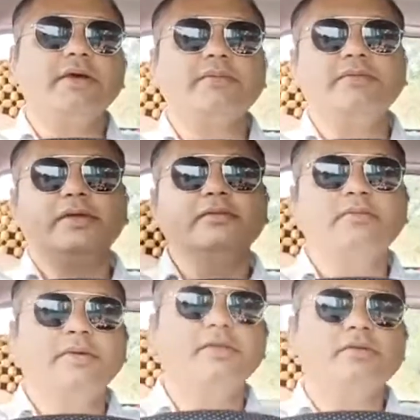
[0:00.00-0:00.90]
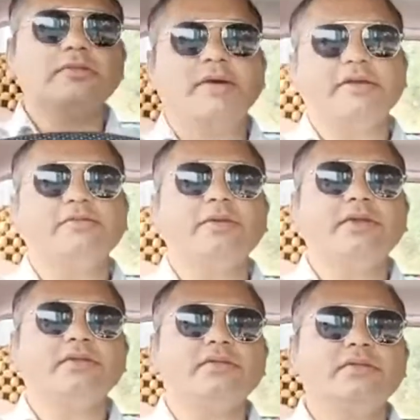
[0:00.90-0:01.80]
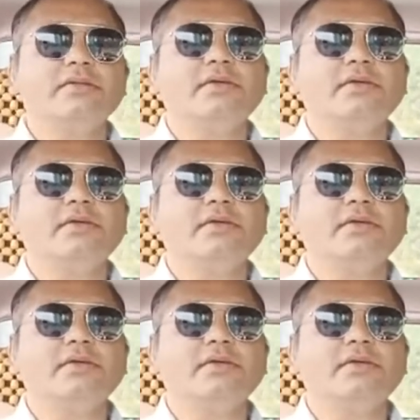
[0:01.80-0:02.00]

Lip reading: I am saying based on my experience.